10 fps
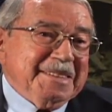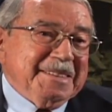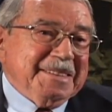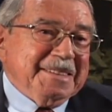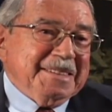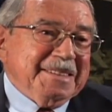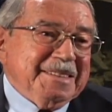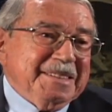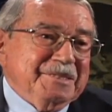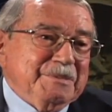well, I'd like to
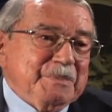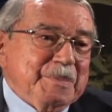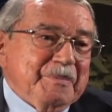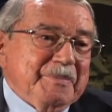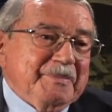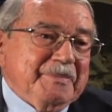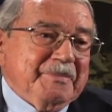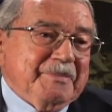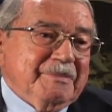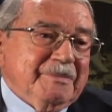thank you very much. This has
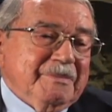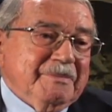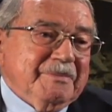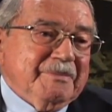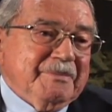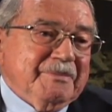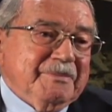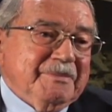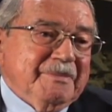been a wonderful interview.